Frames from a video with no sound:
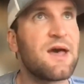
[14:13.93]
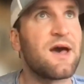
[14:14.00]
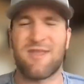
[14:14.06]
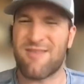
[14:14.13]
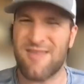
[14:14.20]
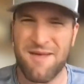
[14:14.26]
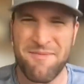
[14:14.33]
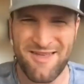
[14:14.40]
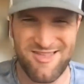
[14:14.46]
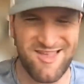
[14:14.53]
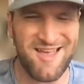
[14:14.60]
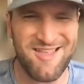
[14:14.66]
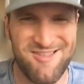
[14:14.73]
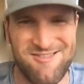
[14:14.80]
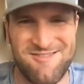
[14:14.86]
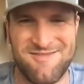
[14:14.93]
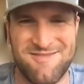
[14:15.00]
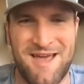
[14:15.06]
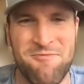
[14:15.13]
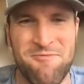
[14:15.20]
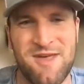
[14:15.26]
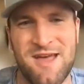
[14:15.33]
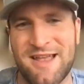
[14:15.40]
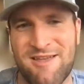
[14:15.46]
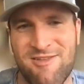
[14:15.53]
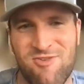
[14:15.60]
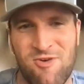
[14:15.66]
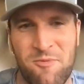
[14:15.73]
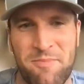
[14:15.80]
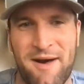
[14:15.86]
Does that make sense? That was kind of like a
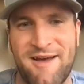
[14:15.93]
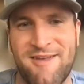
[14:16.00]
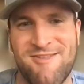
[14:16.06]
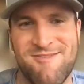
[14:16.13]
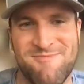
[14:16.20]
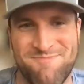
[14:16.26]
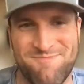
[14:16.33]
soapbox.